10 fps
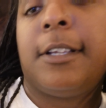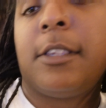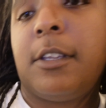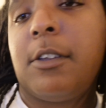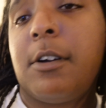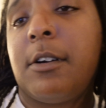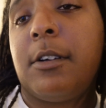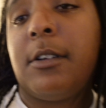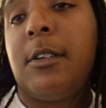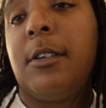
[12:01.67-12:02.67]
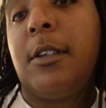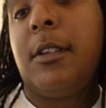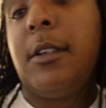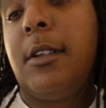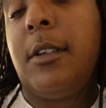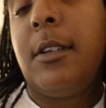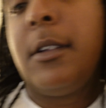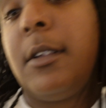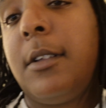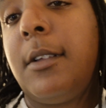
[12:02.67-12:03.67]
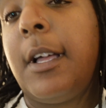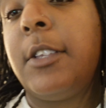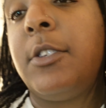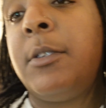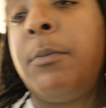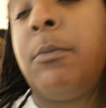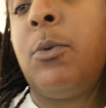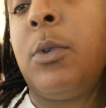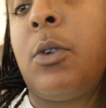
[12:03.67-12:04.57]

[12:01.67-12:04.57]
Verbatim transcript: nothing, y'all. I just was